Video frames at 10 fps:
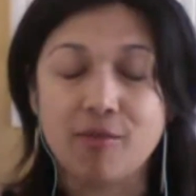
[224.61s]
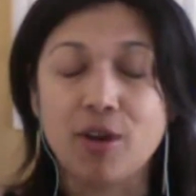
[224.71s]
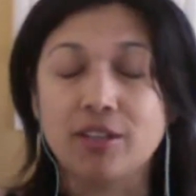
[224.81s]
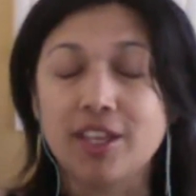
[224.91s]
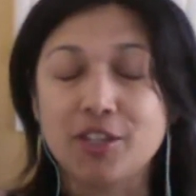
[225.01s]

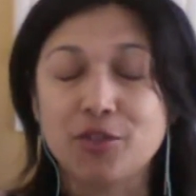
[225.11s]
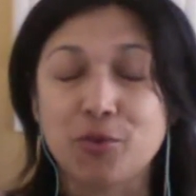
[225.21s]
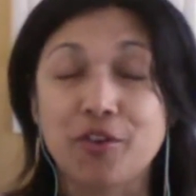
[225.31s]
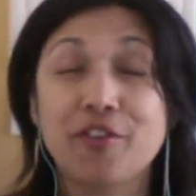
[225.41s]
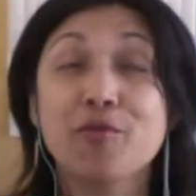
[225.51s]
Well, not sort
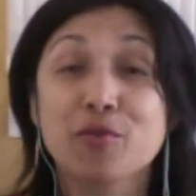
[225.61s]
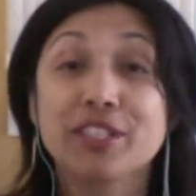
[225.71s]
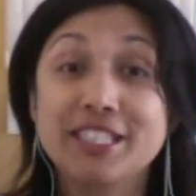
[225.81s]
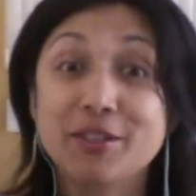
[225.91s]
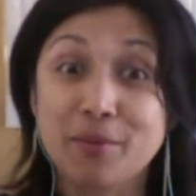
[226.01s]
of, it
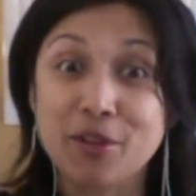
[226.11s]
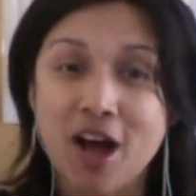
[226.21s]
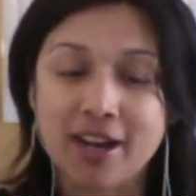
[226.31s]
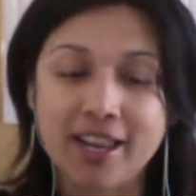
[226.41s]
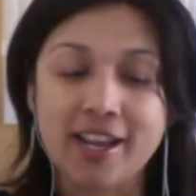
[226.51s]
released a
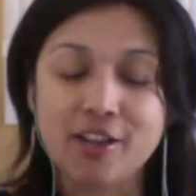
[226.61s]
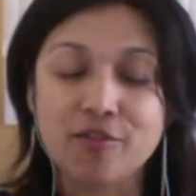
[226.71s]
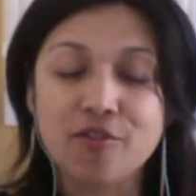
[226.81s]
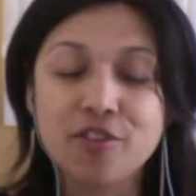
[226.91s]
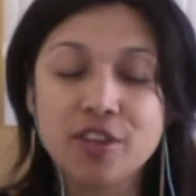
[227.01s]
block, and I could
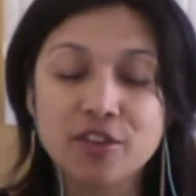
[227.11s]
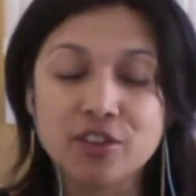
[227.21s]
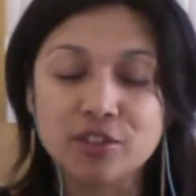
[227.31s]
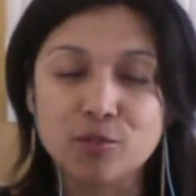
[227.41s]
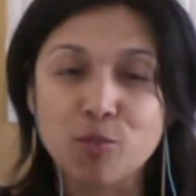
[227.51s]

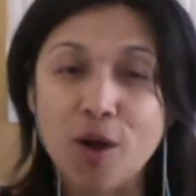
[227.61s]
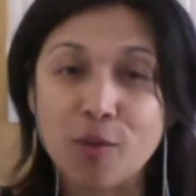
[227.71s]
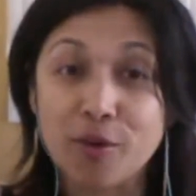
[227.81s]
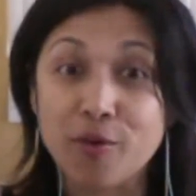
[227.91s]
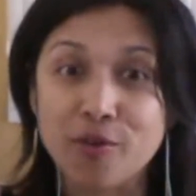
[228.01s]
feel while
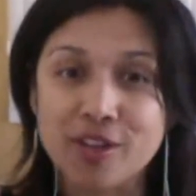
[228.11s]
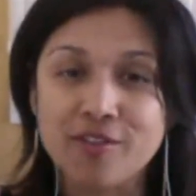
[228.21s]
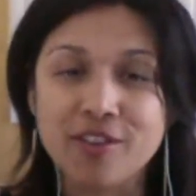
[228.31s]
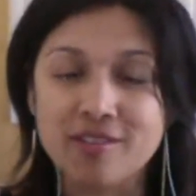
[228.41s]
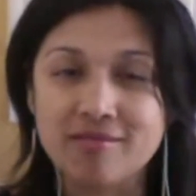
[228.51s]
we were
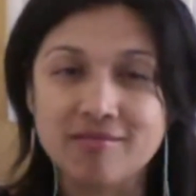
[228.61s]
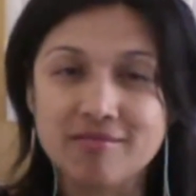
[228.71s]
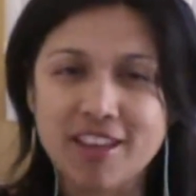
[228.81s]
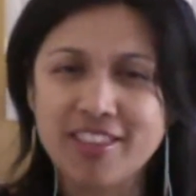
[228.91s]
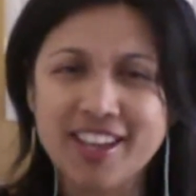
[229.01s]

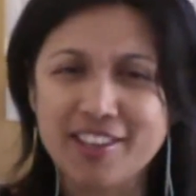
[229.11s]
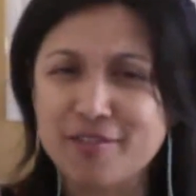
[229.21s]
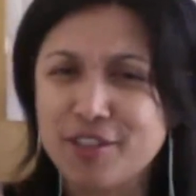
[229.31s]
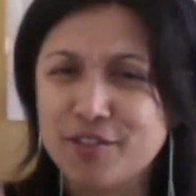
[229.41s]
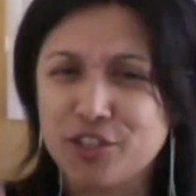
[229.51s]
I think I
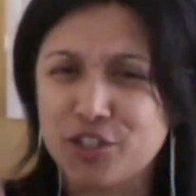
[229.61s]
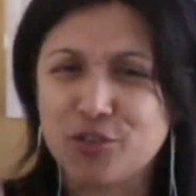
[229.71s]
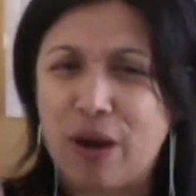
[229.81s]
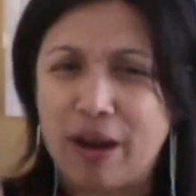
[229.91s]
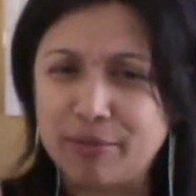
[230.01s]
even
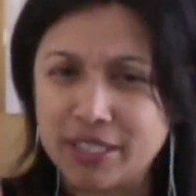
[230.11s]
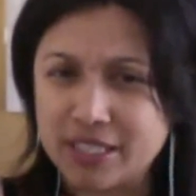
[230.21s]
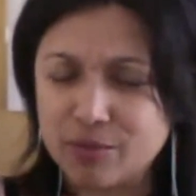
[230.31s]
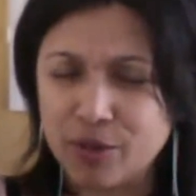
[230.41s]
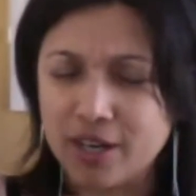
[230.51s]
described it,
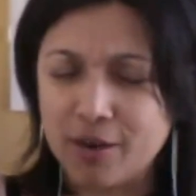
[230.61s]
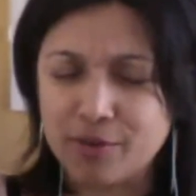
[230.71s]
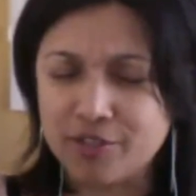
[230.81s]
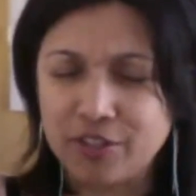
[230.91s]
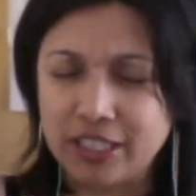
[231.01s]
what I
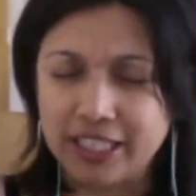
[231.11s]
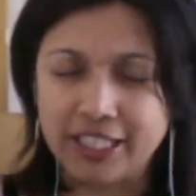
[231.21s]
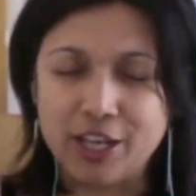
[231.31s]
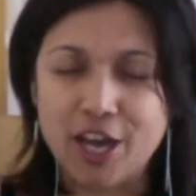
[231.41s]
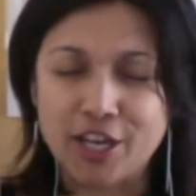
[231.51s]
was
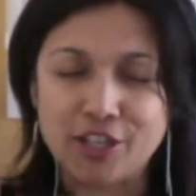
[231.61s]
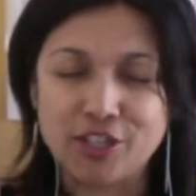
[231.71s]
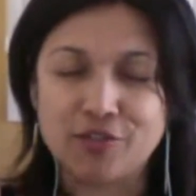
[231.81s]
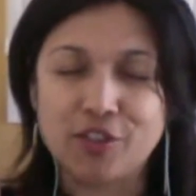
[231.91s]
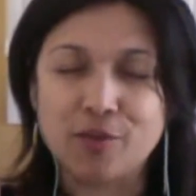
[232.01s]
feeling. I could
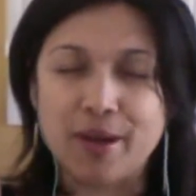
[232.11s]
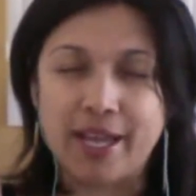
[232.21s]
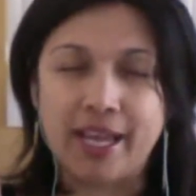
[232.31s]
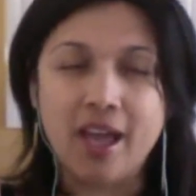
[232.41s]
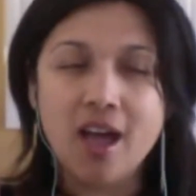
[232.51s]
just feel
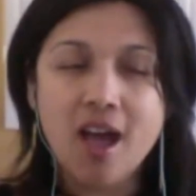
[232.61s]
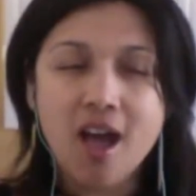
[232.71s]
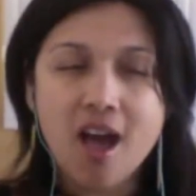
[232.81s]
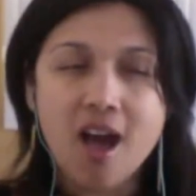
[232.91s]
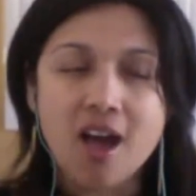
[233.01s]
my
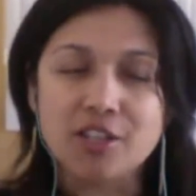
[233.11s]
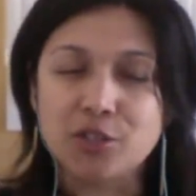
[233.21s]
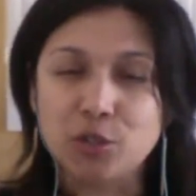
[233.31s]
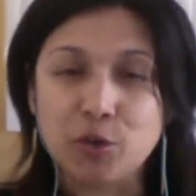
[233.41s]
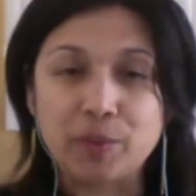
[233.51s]

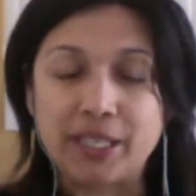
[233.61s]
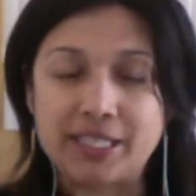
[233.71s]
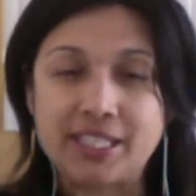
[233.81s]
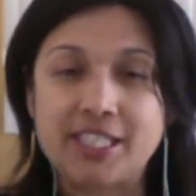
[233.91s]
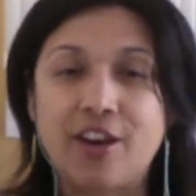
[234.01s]
solar
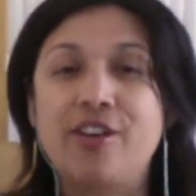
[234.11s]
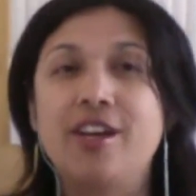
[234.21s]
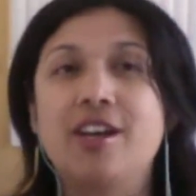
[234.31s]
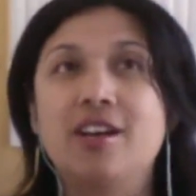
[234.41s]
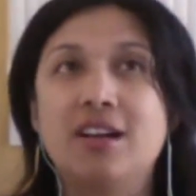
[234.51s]
plexus
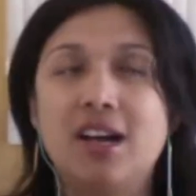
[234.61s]
area.